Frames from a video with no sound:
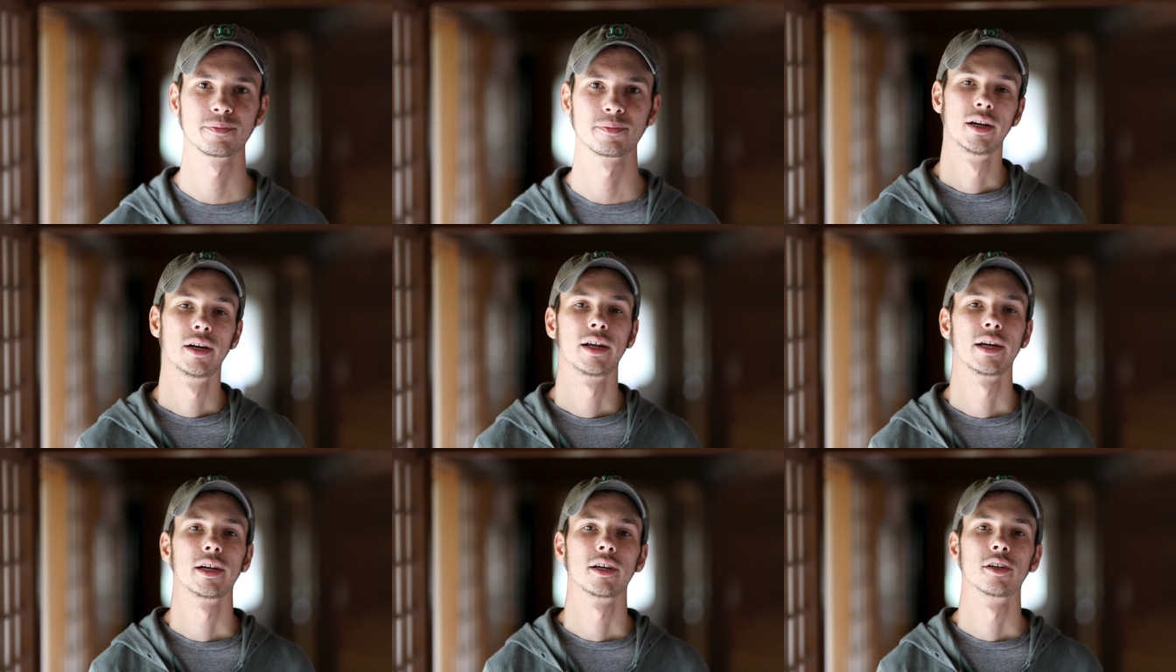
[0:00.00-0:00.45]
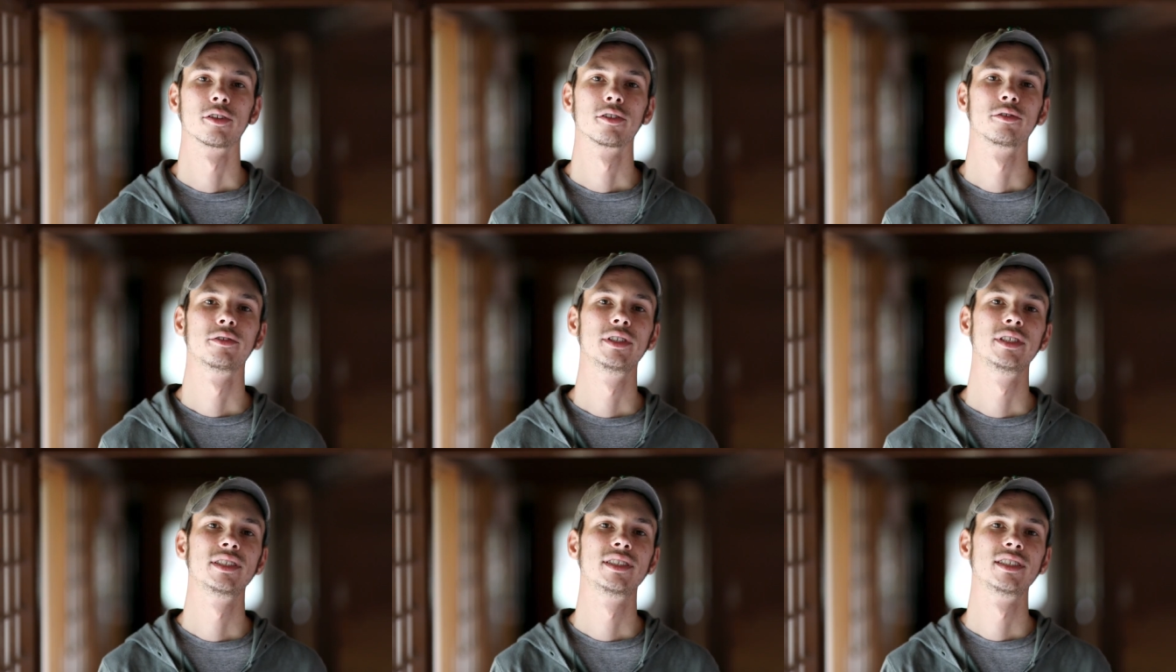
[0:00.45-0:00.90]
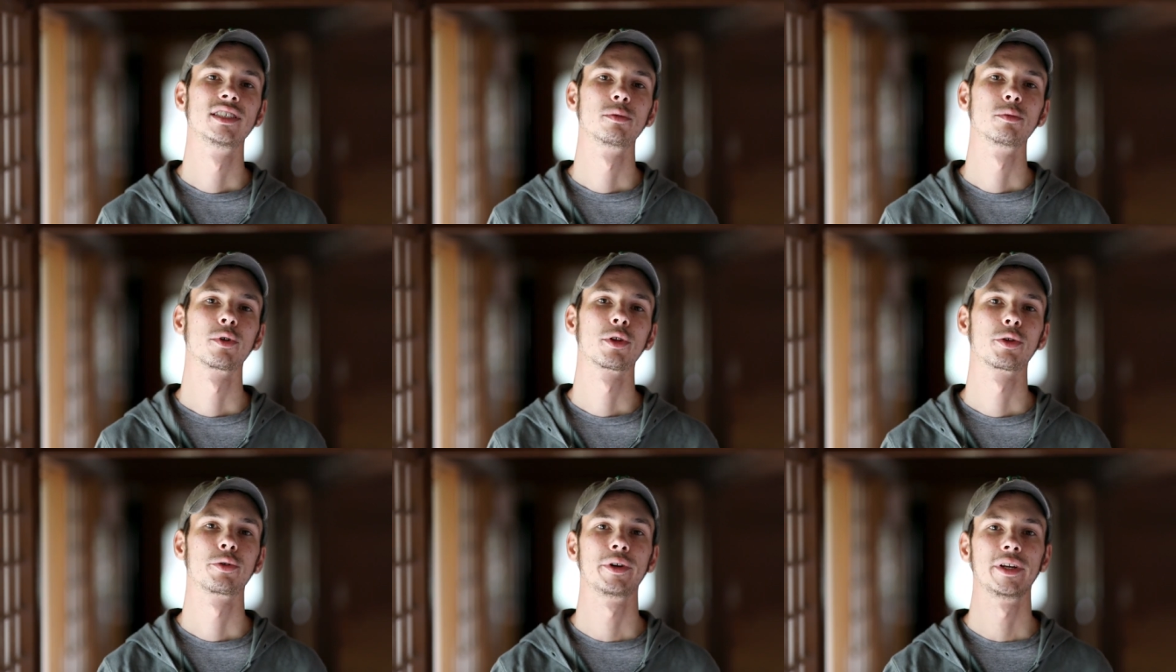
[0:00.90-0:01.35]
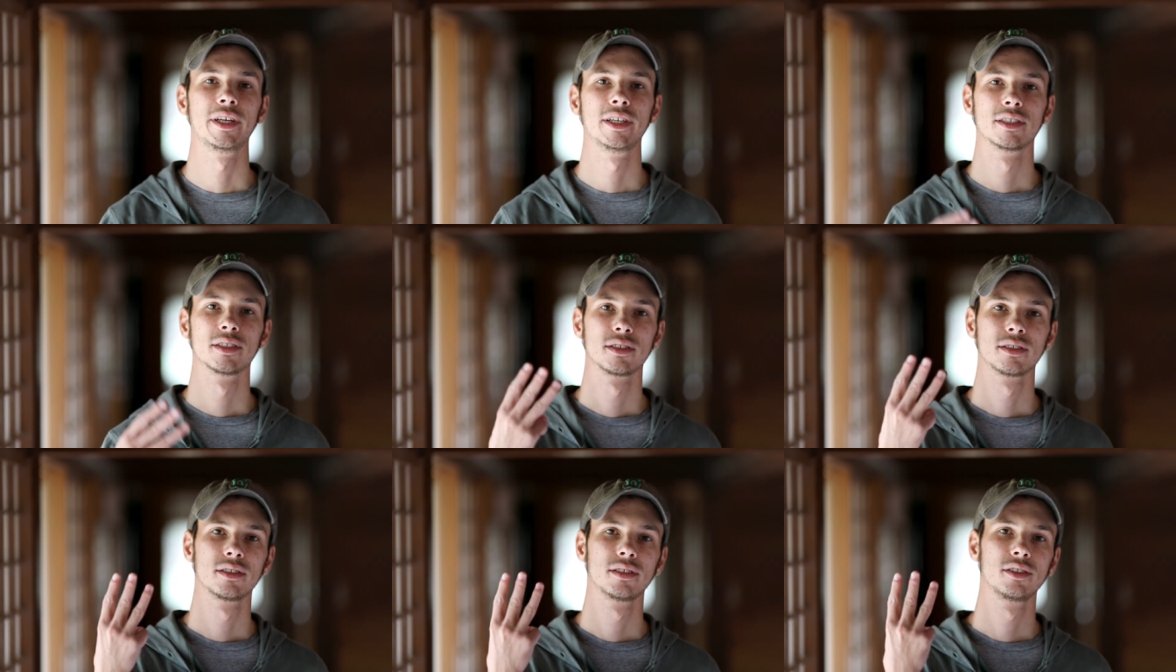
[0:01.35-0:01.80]
All right, reason number
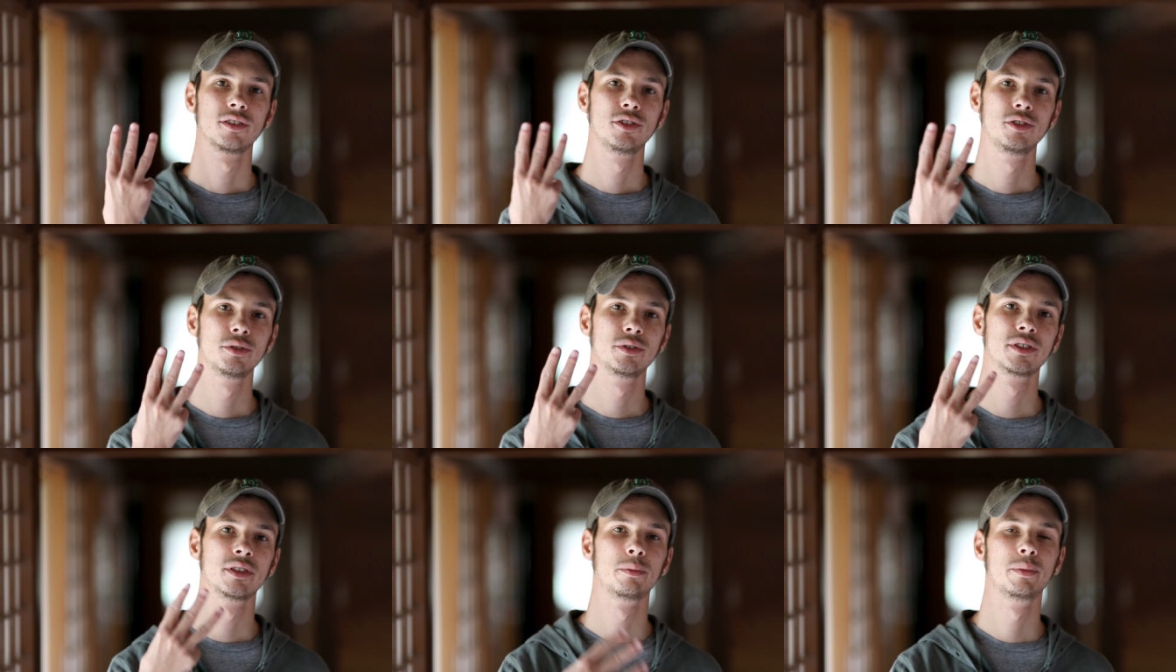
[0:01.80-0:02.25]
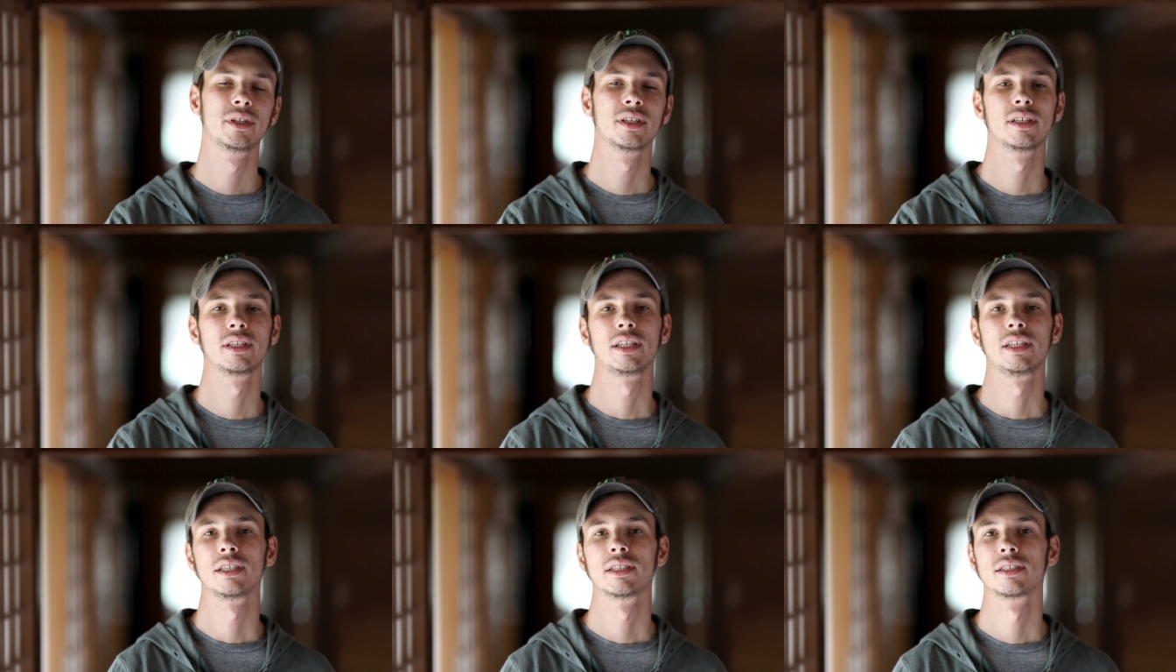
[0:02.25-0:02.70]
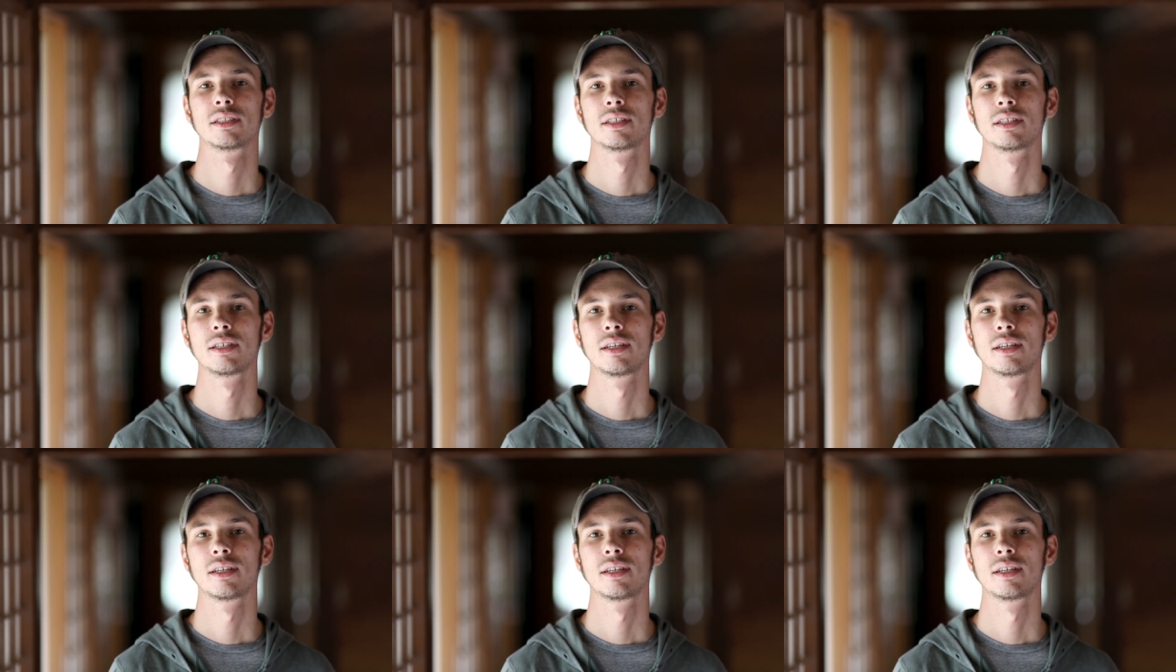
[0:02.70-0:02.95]
three, usability.